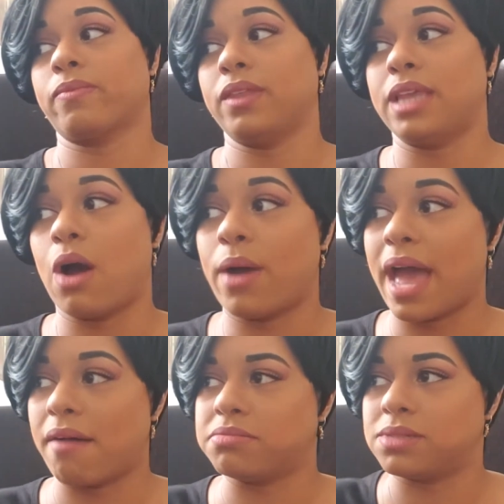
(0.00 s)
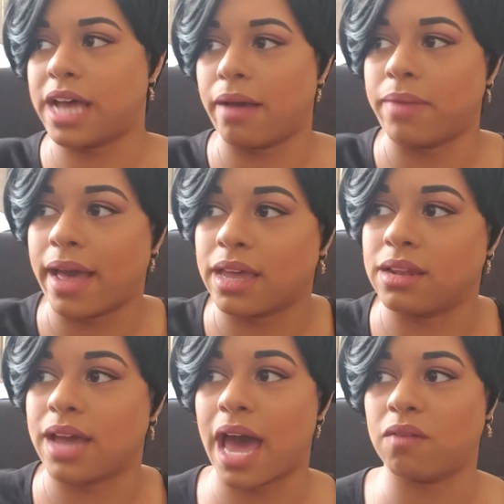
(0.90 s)
Now I have some time. I
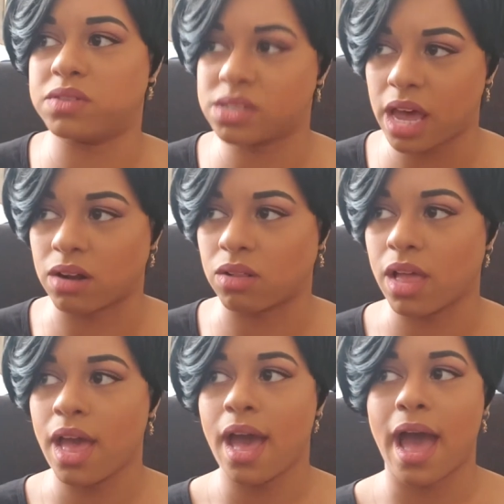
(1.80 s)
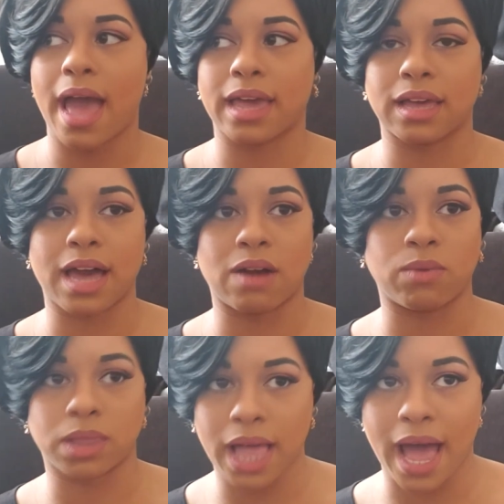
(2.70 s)
can kind of settle. I can kind of
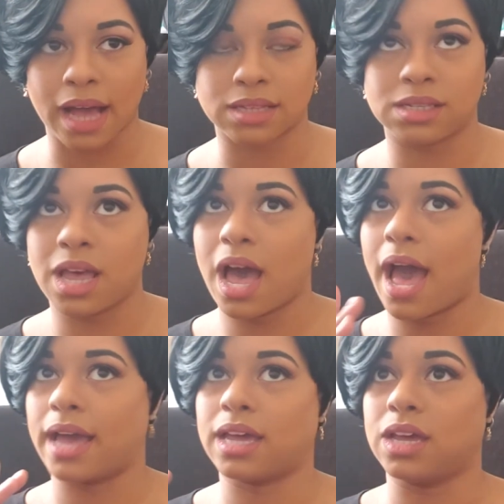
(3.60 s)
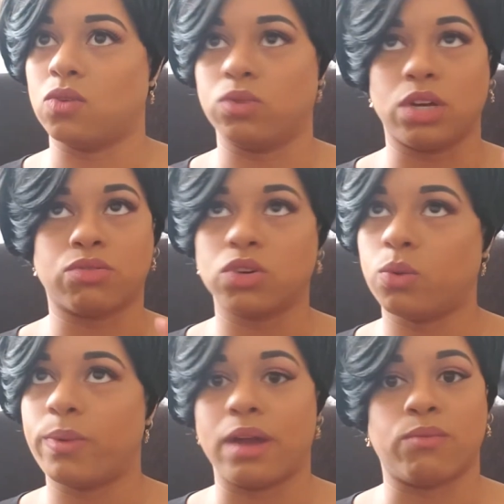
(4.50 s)
relax. I can
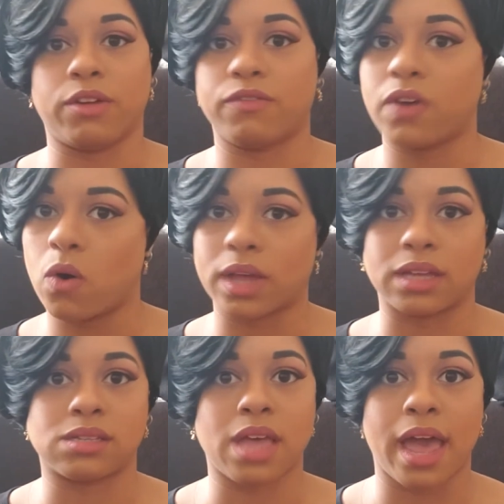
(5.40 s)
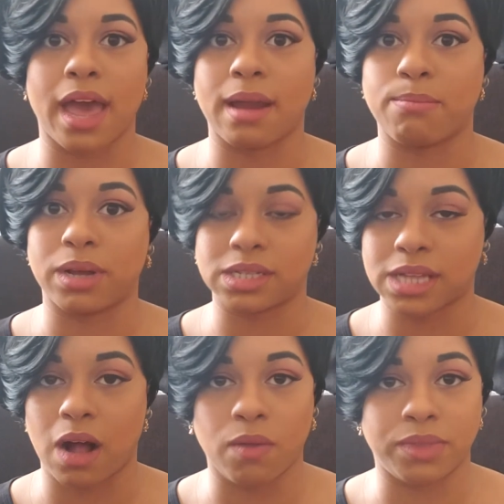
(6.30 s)
regroup and refocus and bust
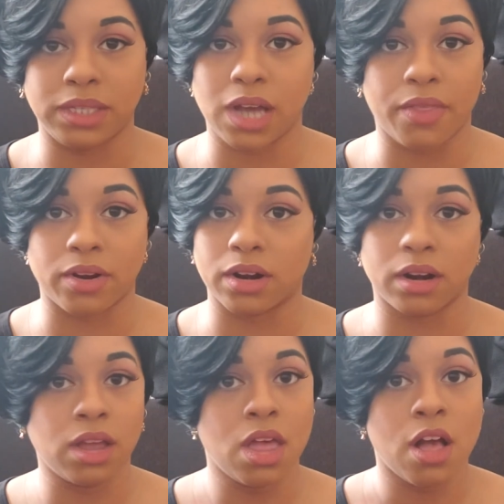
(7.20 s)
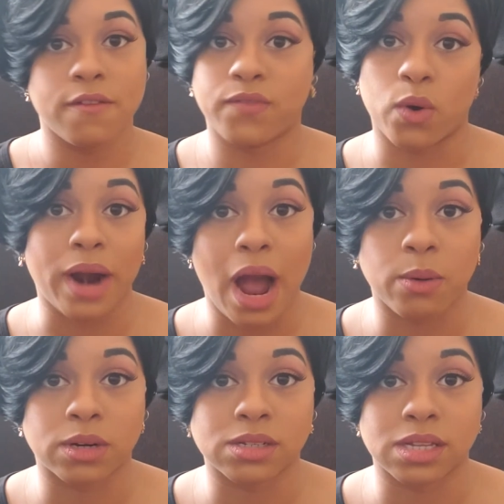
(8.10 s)
out these other 4
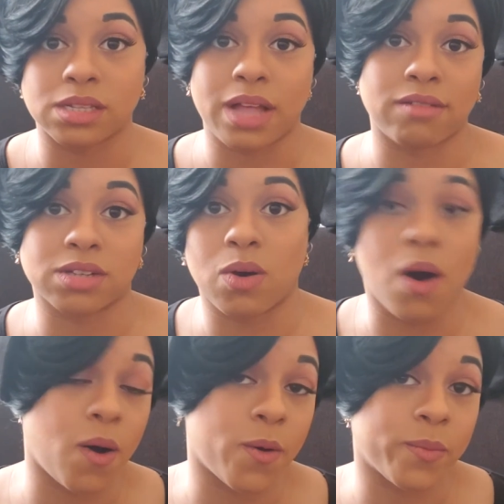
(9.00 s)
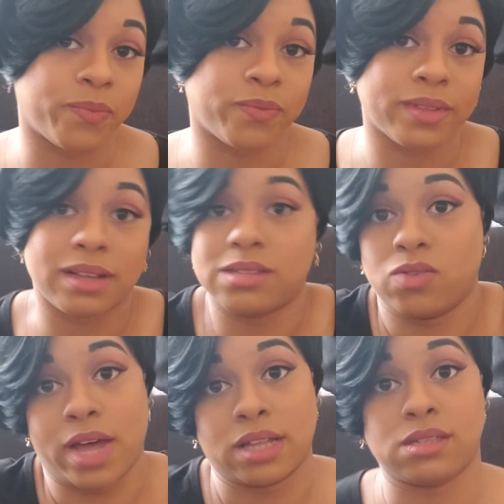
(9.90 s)
hours until I have to go home. So
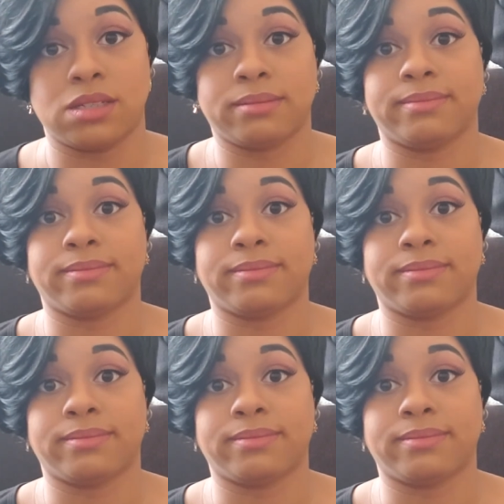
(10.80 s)
that's